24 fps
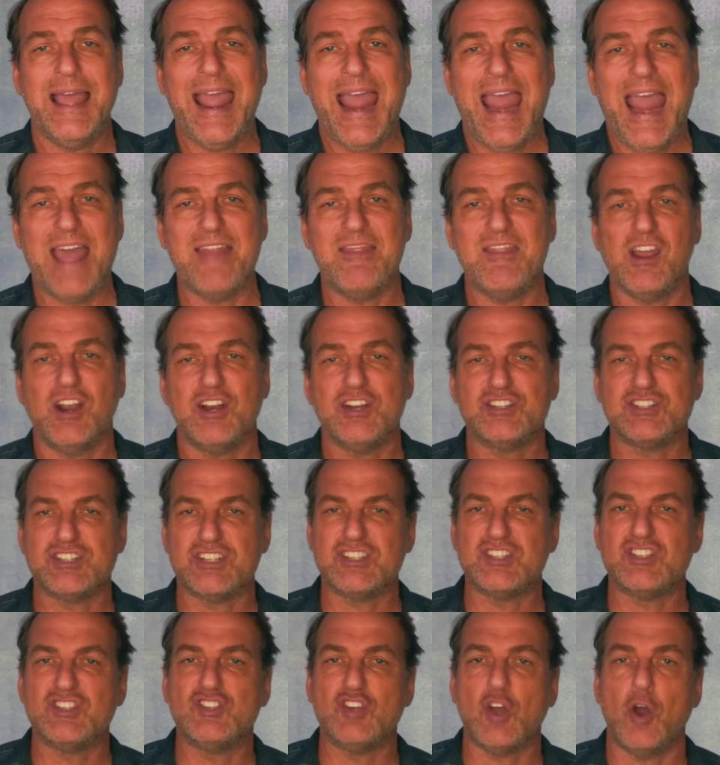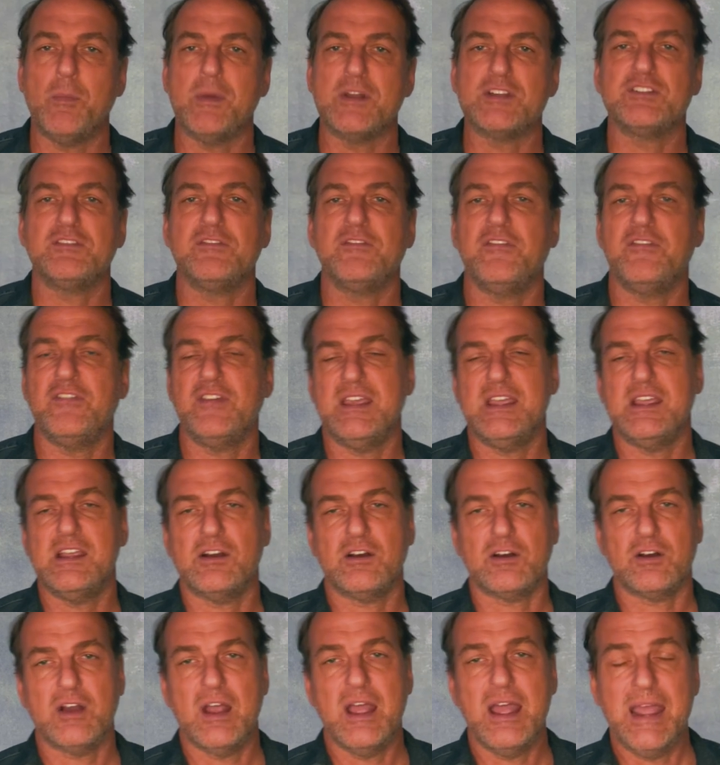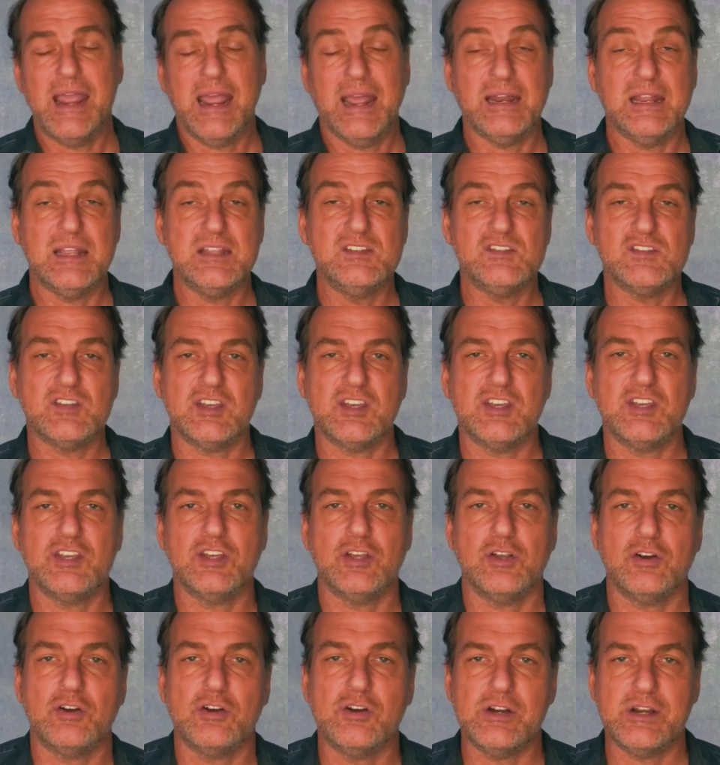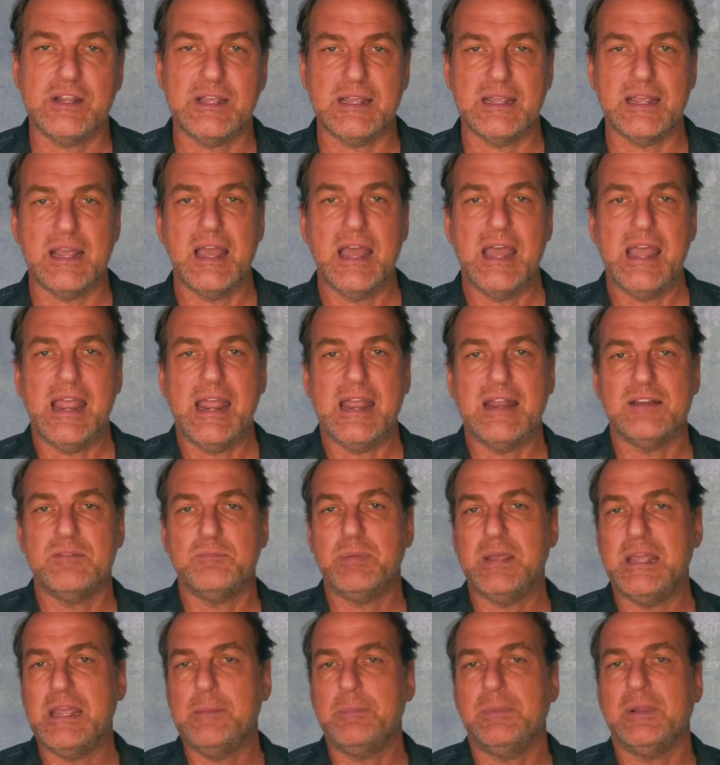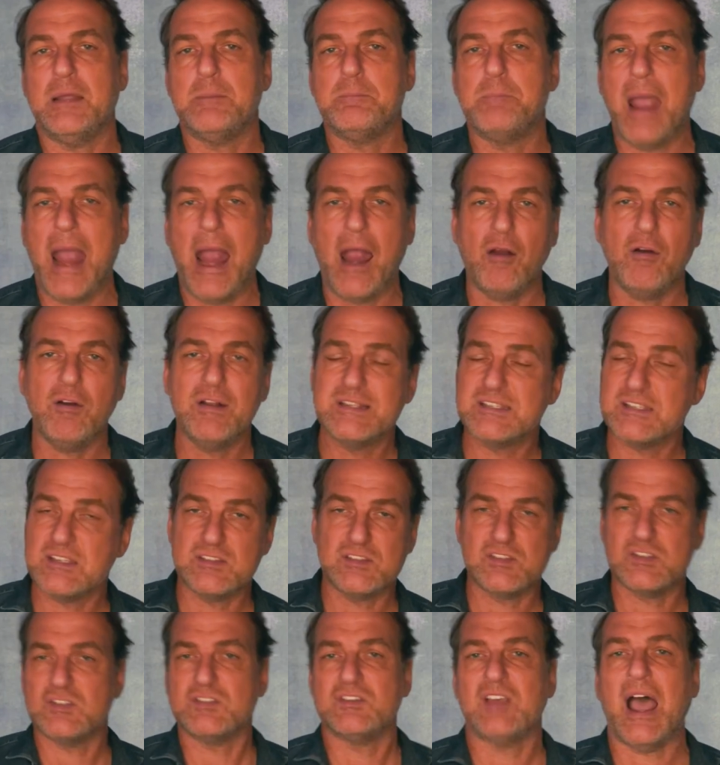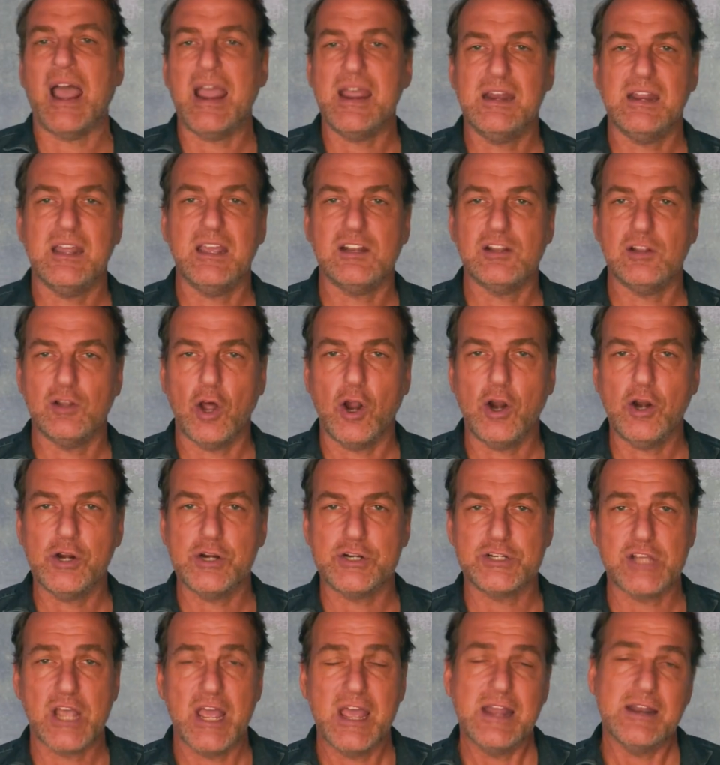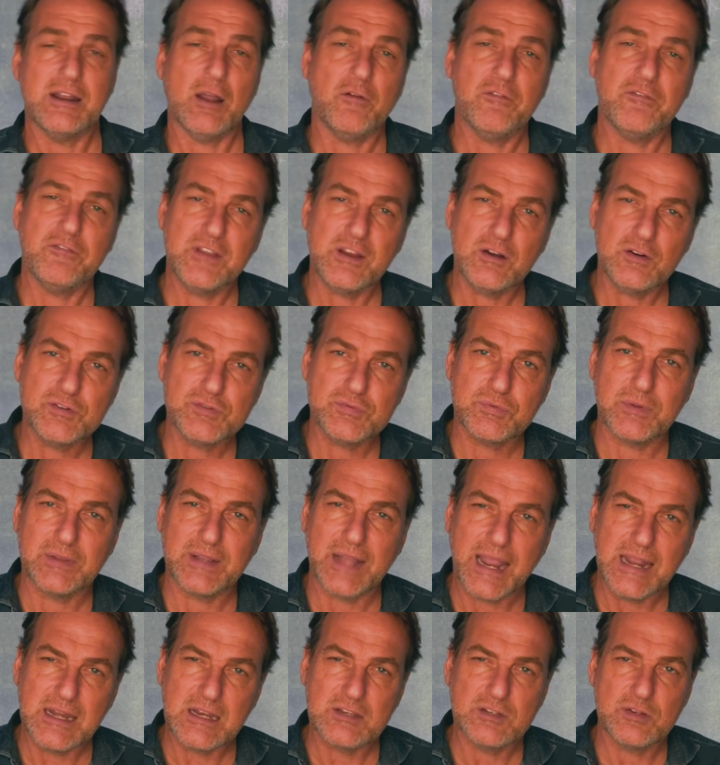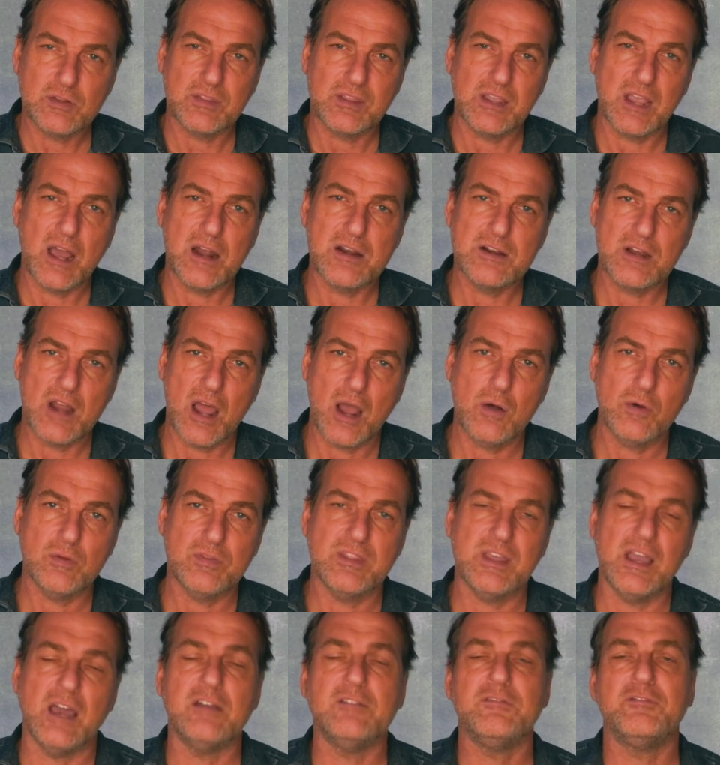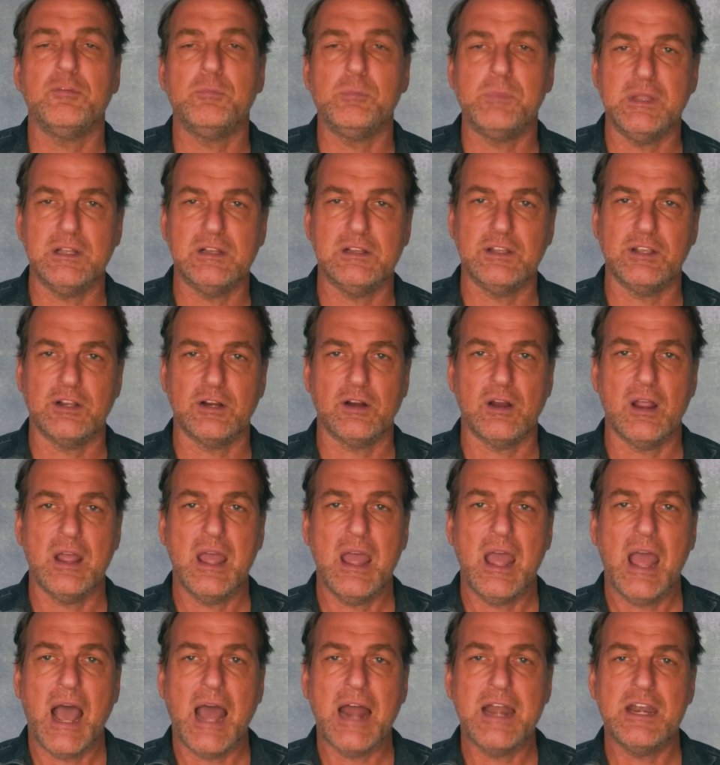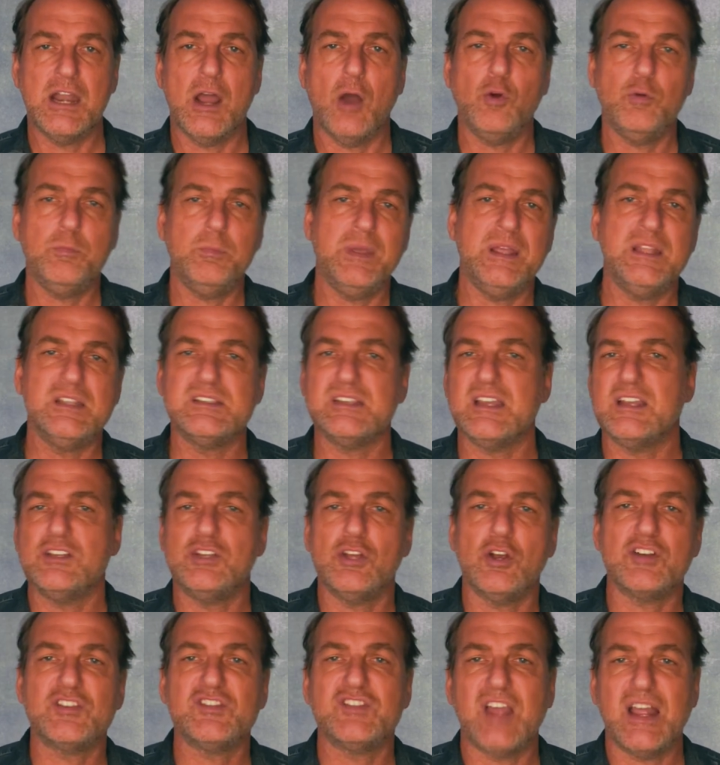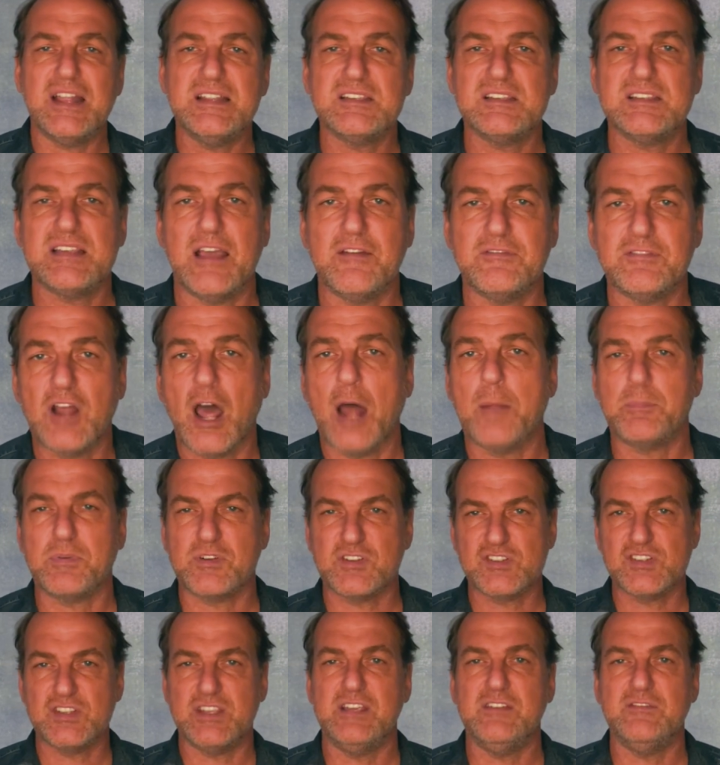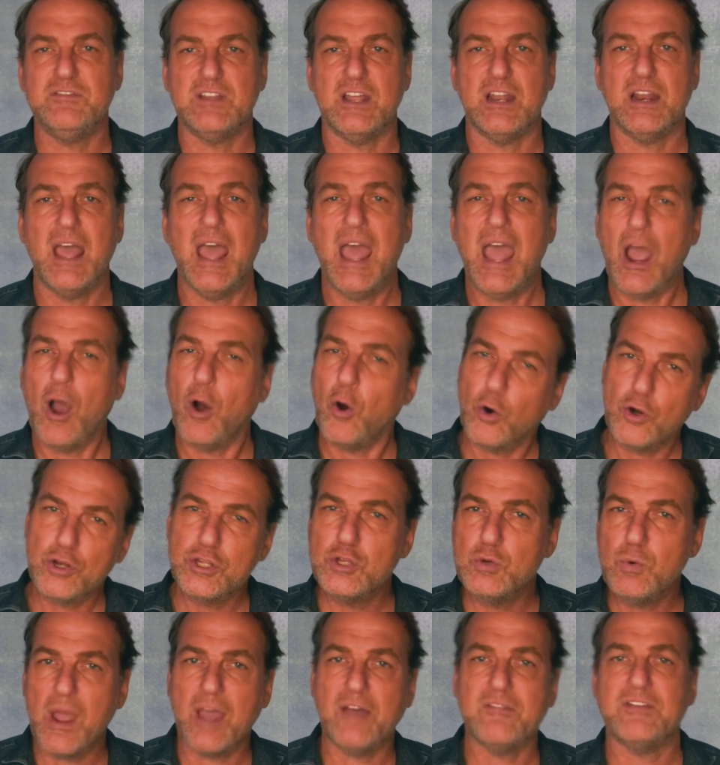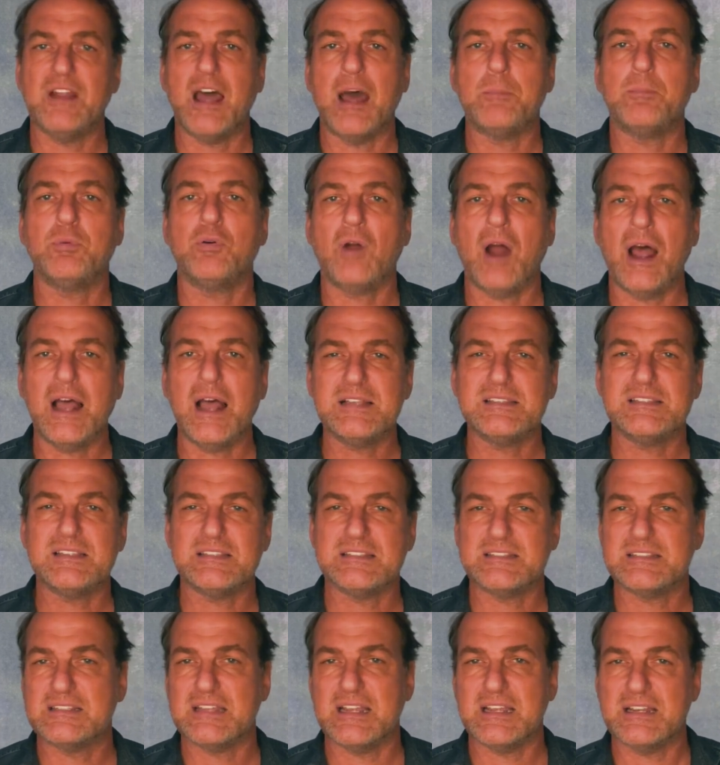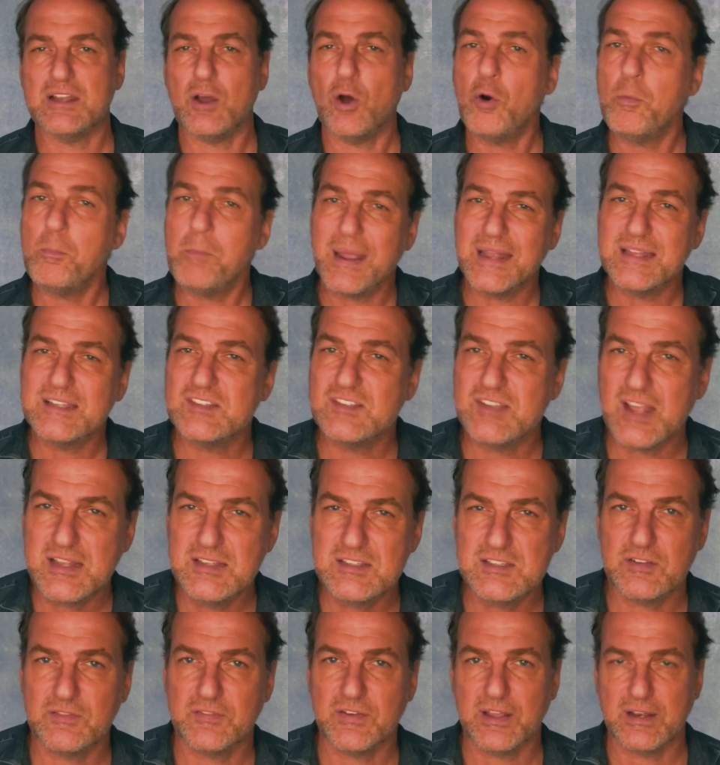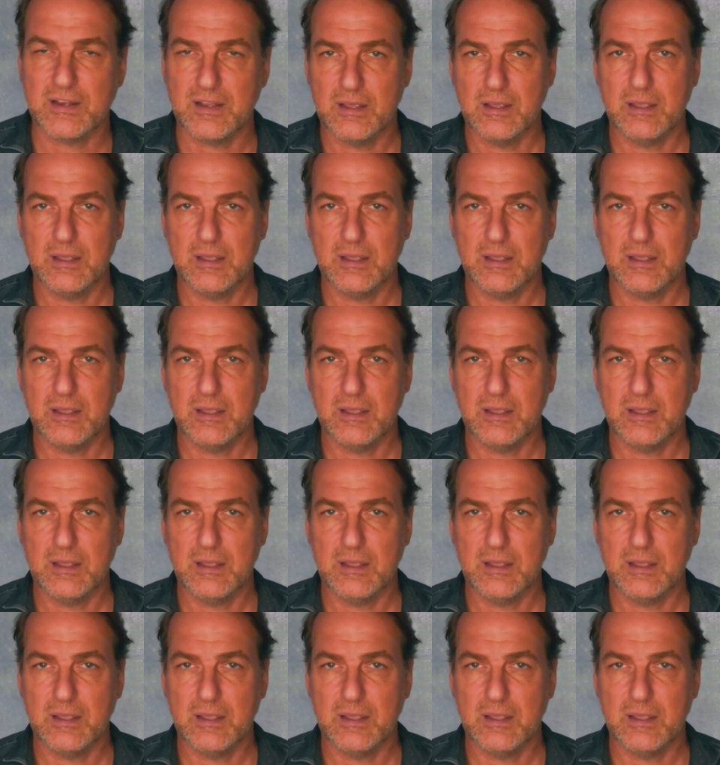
And there is just so much fear and insecurity in people and parents and society at large. Now, fear is related to the unknown, the unfamiliar. Unknown means that your senses have not perceived it, or you have not processed it, or made sense of it.